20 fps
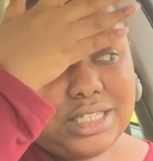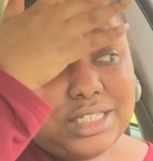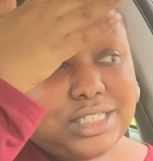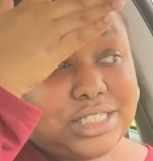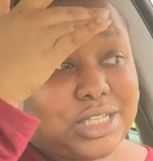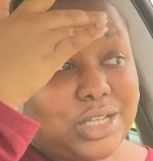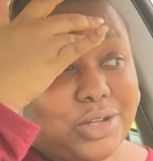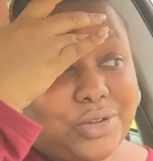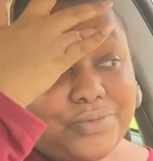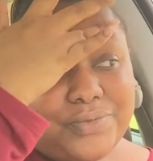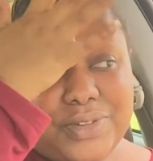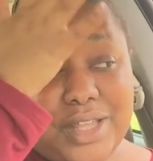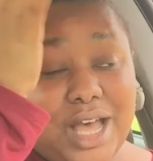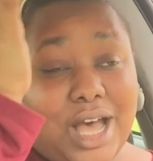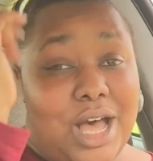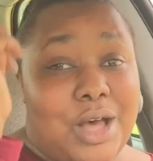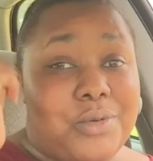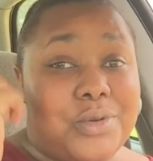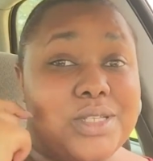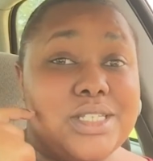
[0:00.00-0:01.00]
So
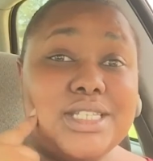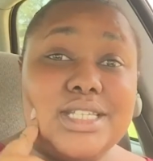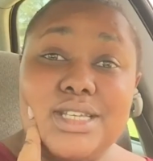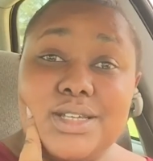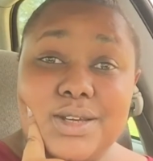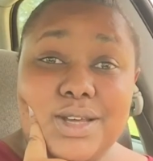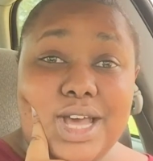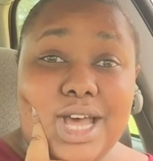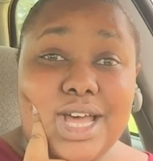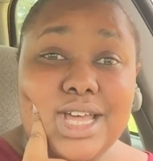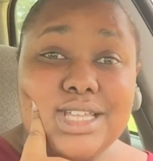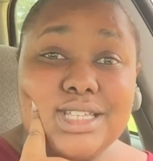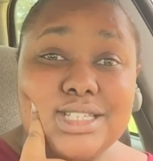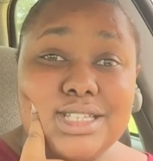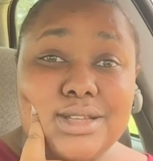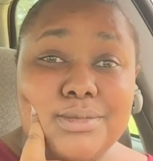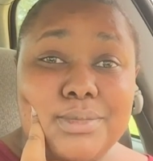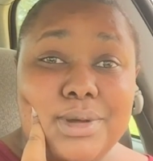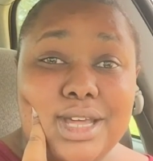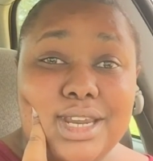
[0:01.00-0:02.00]
I will see you
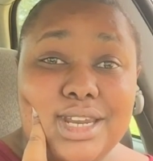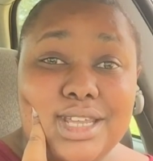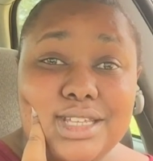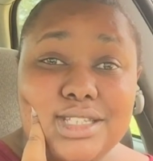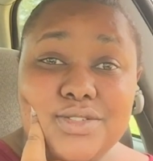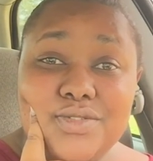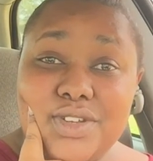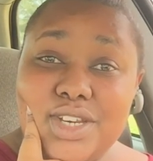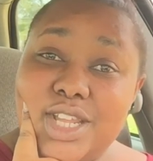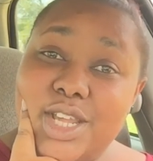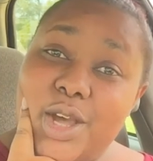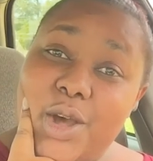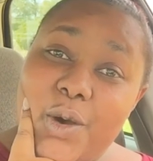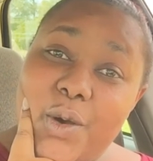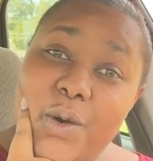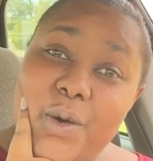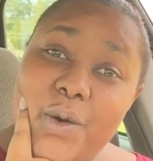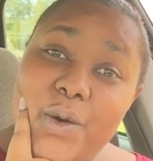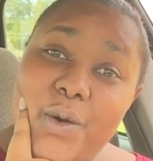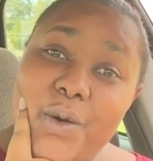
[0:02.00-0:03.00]
guys in my next
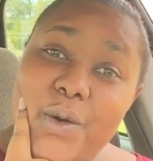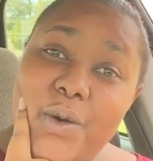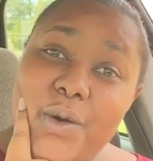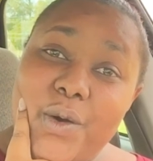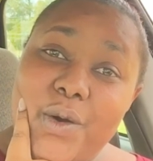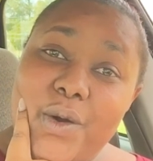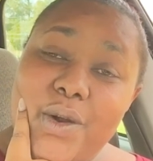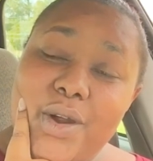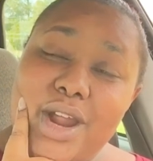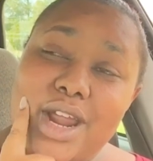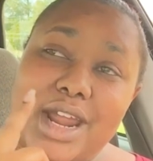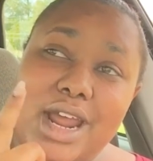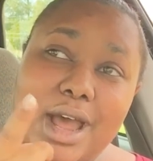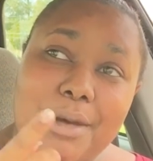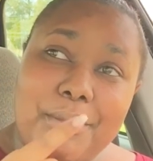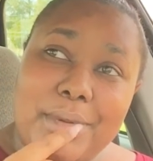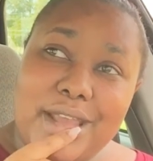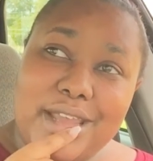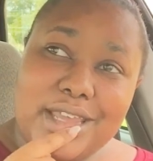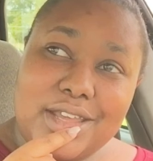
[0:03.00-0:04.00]
video.
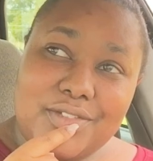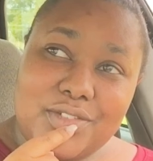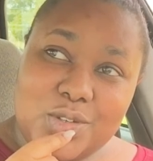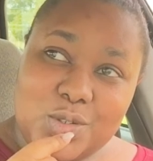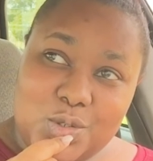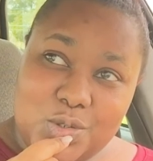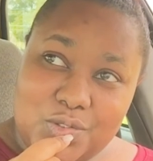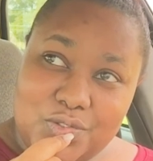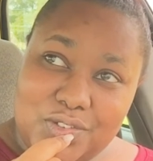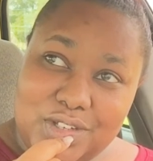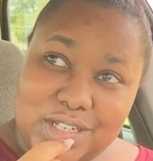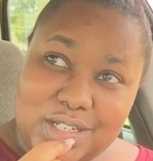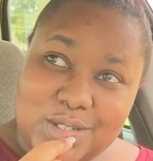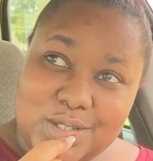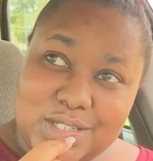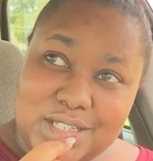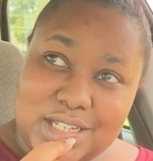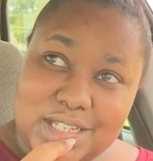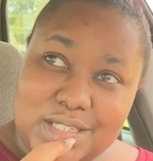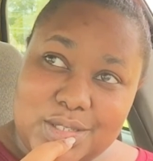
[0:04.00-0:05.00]
I may give you 2
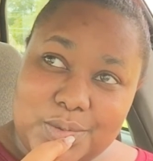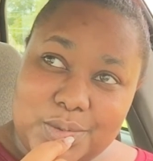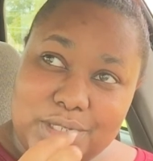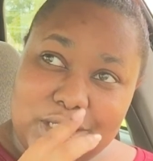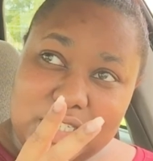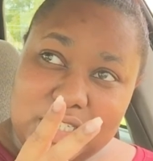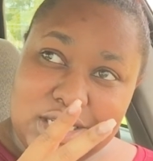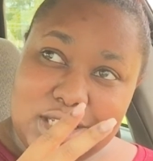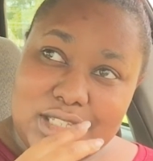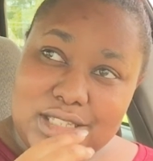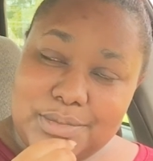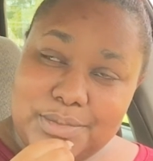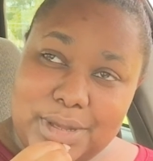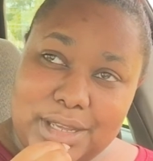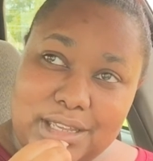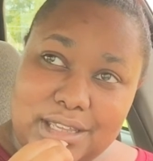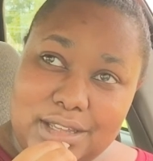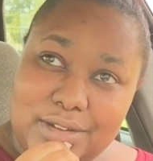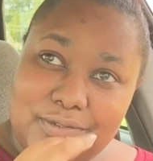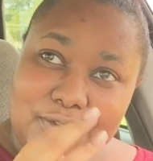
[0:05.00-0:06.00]
videos next week just to
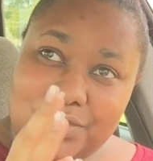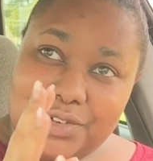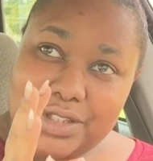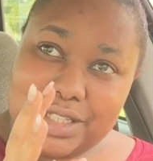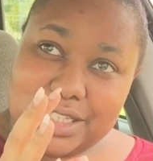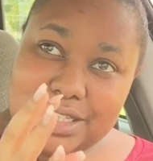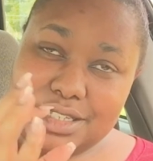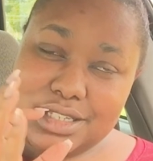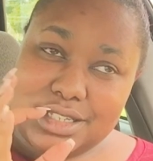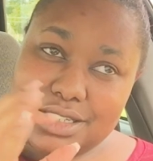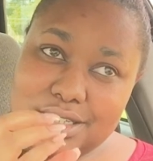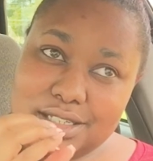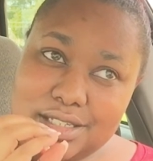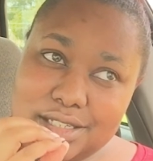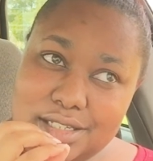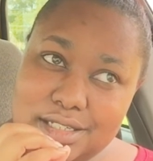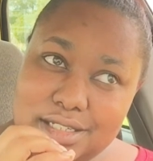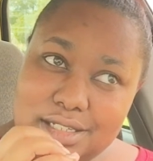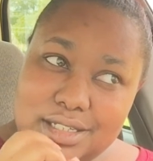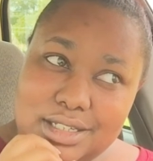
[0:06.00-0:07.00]
make up for this
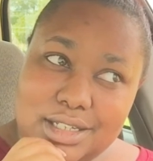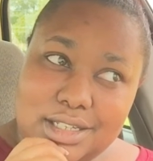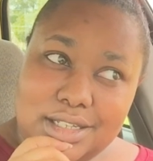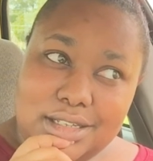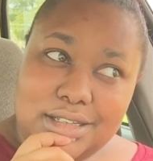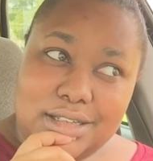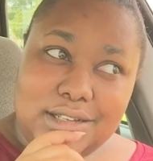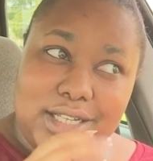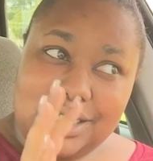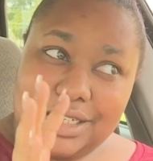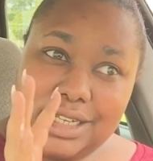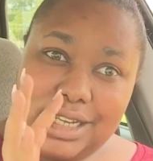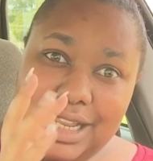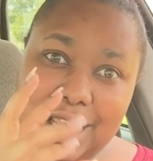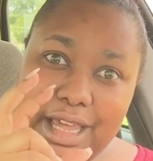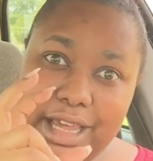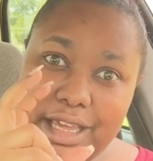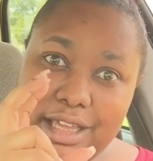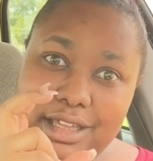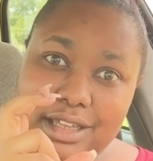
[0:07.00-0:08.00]

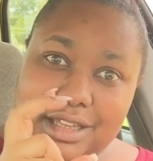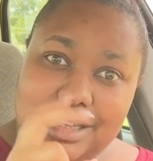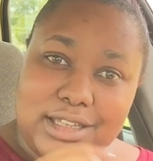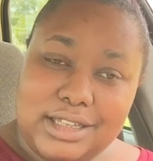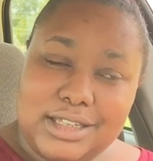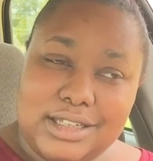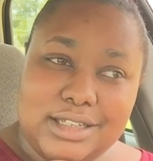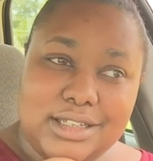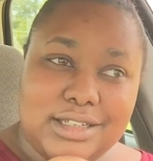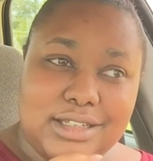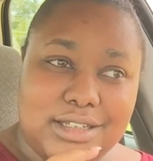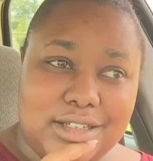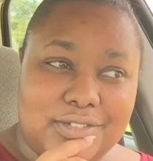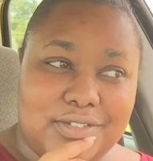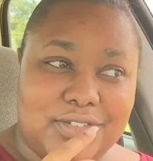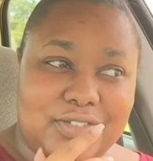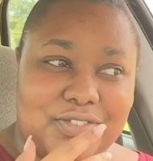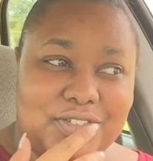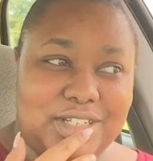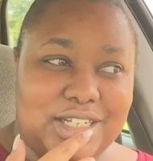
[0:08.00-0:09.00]
lack
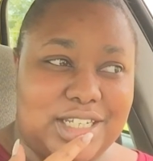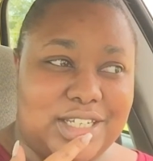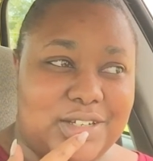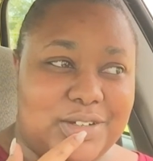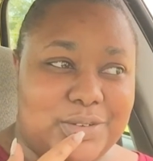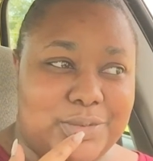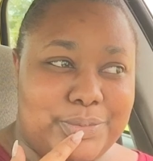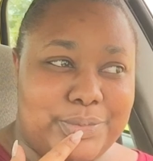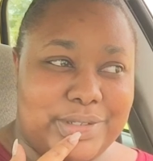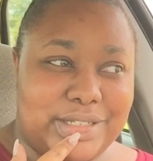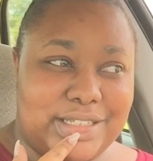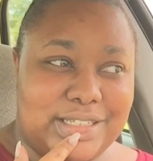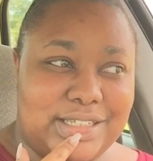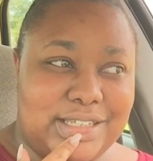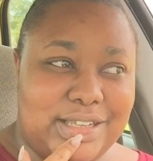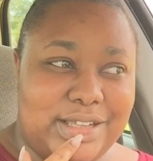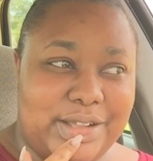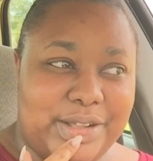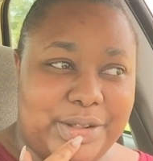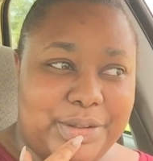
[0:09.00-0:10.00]
of a video, but
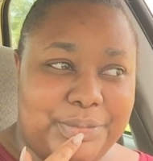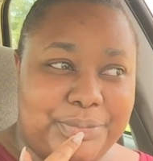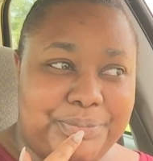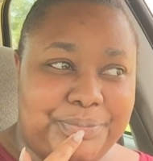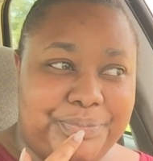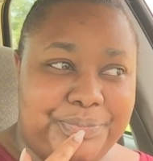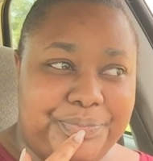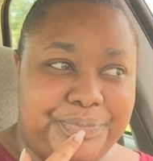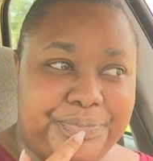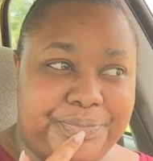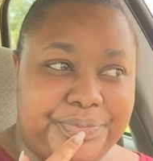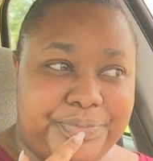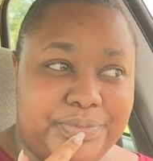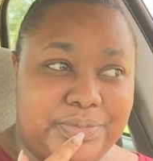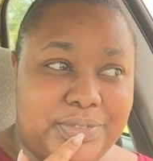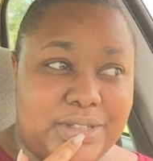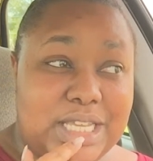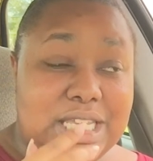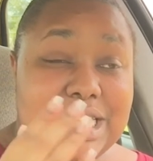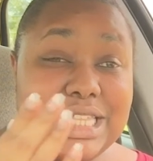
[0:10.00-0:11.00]

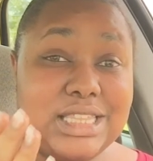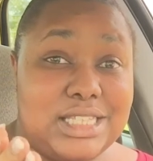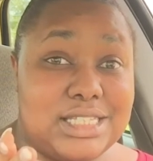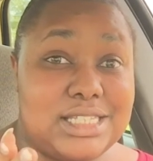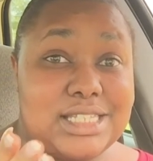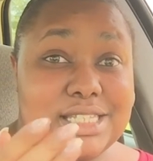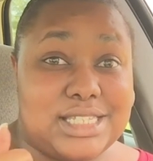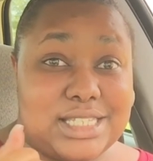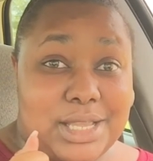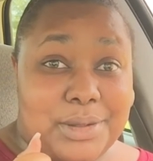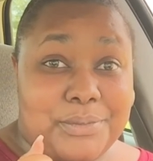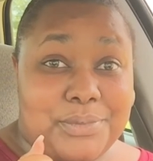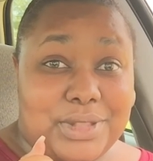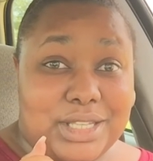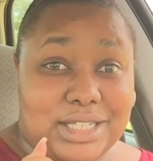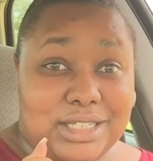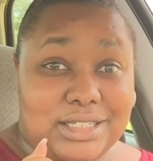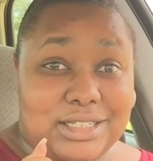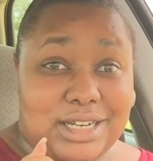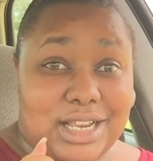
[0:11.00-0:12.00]
this is
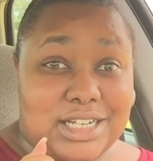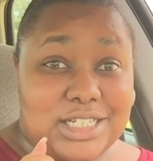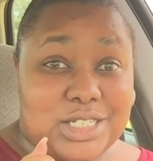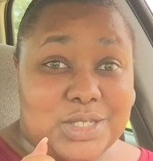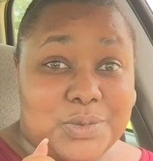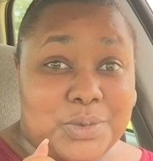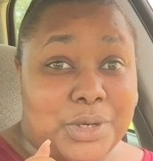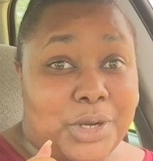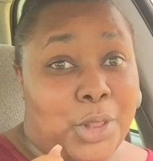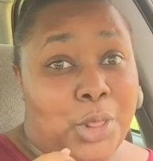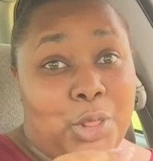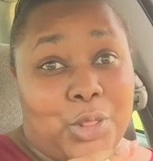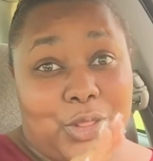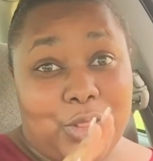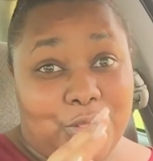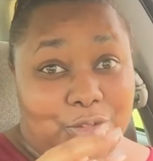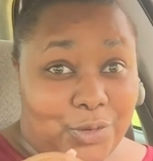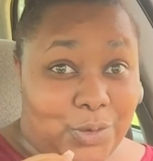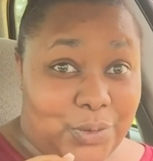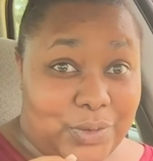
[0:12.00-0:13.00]
something, and I just want to
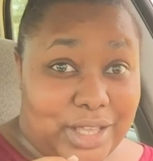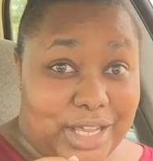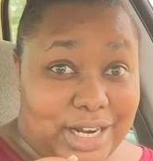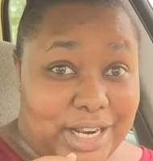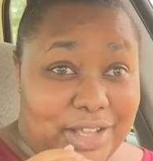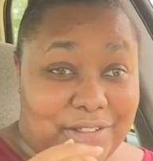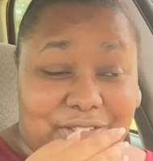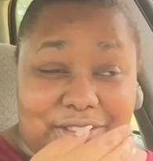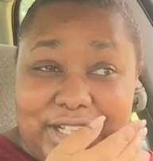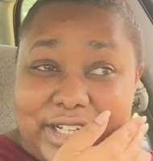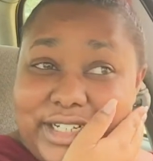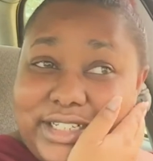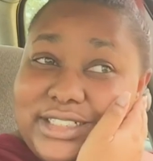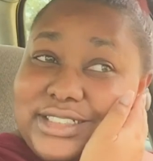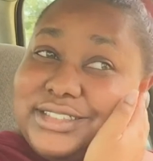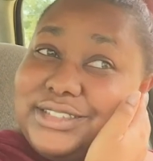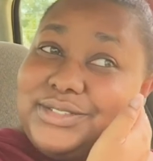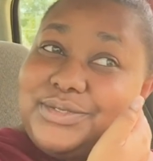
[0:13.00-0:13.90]
throw that out there.